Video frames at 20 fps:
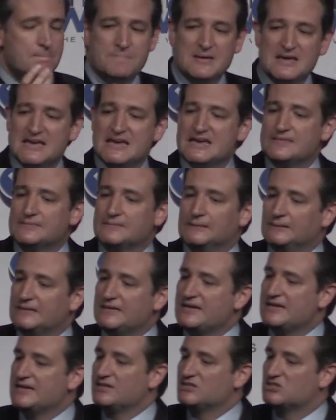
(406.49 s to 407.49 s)
being the
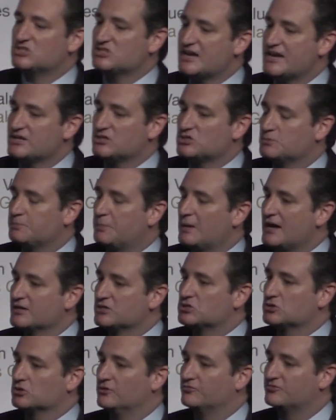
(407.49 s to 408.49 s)
leading state
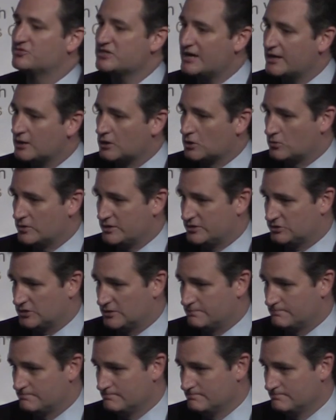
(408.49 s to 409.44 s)
sponsor of terrorism.